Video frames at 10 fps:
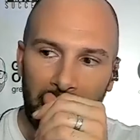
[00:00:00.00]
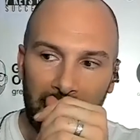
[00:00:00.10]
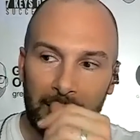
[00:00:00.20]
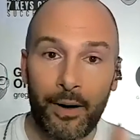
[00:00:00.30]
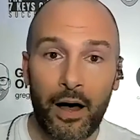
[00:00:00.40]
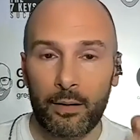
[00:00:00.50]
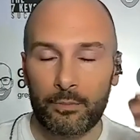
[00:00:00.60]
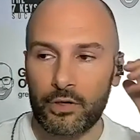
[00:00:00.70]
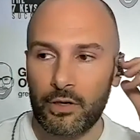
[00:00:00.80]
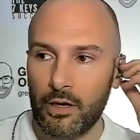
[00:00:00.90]
And it
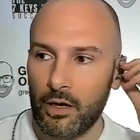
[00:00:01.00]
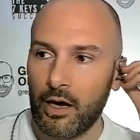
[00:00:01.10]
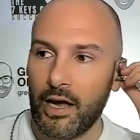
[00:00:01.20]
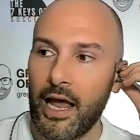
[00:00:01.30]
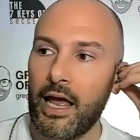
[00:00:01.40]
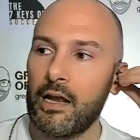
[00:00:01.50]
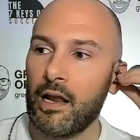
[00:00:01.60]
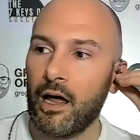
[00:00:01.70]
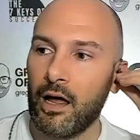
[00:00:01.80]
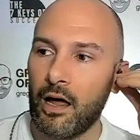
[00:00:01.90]
bombed.
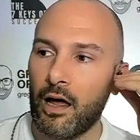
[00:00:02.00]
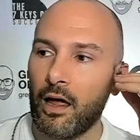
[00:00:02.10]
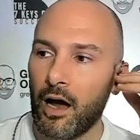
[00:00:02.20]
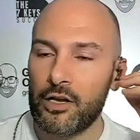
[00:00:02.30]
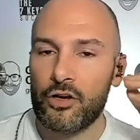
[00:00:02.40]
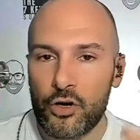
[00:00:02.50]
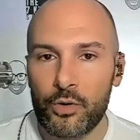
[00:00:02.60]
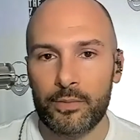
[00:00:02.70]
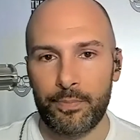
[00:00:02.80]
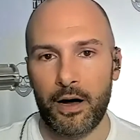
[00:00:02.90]
And I
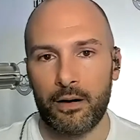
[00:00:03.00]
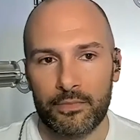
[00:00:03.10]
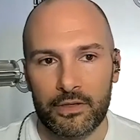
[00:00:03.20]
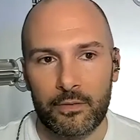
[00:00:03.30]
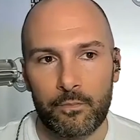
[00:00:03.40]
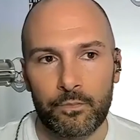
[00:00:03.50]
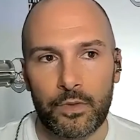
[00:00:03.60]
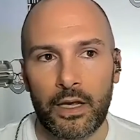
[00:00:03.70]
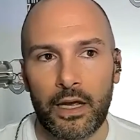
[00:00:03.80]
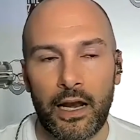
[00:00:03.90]
knew it bombed.
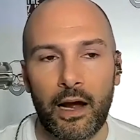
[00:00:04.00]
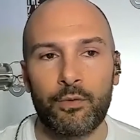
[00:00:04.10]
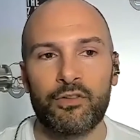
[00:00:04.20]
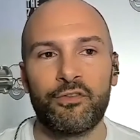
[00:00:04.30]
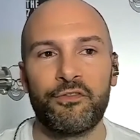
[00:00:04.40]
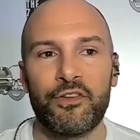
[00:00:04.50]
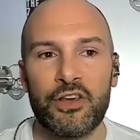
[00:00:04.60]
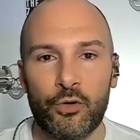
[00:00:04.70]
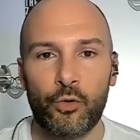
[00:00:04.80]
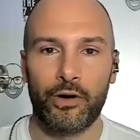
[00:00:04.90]
And I was
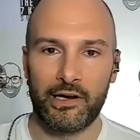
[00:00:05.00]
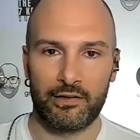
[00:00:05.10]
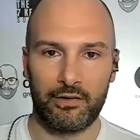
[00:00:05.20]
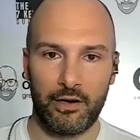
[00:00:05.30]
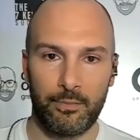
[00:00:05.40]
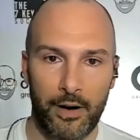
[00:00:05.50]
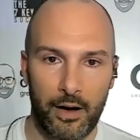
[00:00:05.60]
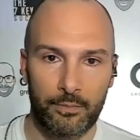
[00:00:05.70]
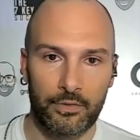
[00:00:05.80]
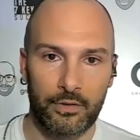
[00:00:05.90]
furious that it
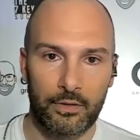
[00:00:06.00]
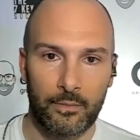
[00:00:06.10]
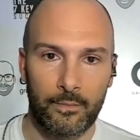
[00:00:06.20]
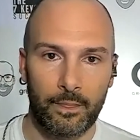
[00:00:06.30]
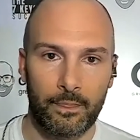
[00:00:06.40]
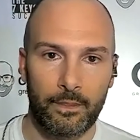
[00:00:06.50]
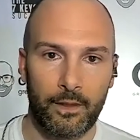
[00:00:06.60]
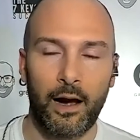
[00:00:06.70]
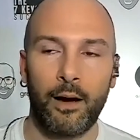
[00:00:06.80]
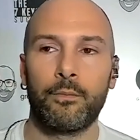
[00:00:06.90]
bombed. Did you know that
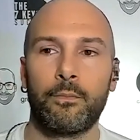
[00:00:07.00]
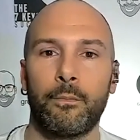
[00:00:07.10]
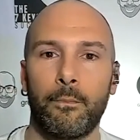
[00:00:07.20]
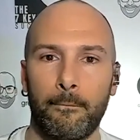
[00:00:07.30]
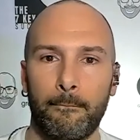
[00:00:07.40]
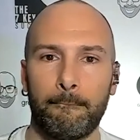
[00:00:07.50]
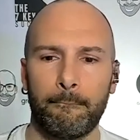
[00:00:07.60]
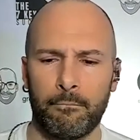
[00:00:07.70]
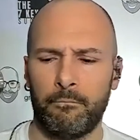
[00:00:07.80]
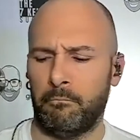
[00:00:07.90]
it bombed while you're
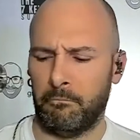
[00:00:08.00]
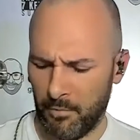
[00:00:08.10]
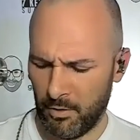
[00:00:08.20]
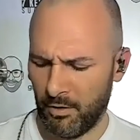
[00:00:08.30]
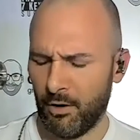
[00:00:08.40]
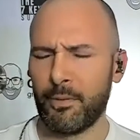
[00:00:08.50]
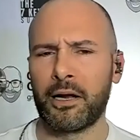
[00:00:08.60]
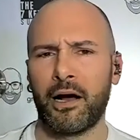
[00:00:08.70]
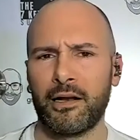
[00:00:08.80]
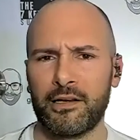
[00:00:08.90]
doing it too? Oh my
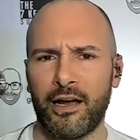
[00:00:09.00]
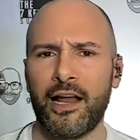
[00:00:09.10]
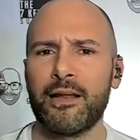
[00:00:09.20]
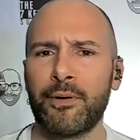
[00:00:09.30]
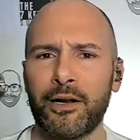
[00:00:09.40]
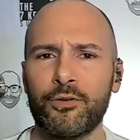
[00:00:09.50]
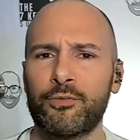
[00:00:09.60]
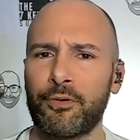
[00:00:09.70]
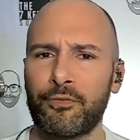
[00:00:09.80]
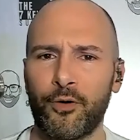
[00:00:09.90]
god. Yeah. Anybody head. who's
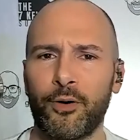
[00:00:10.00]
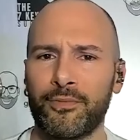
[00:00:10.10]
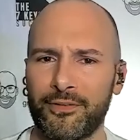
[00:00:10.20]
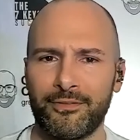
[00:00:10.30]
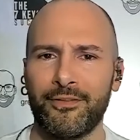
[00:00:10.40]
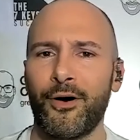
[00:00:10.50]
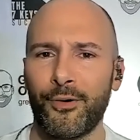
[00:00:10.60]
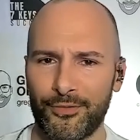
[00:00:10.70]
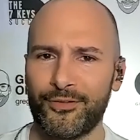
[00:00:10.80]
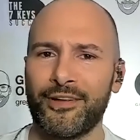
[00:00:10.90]
performed knows.
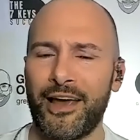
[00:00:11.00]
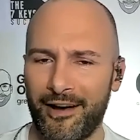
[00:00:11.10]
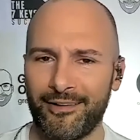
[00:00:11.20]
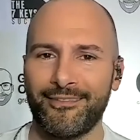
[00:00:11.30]
Okay. Yeah.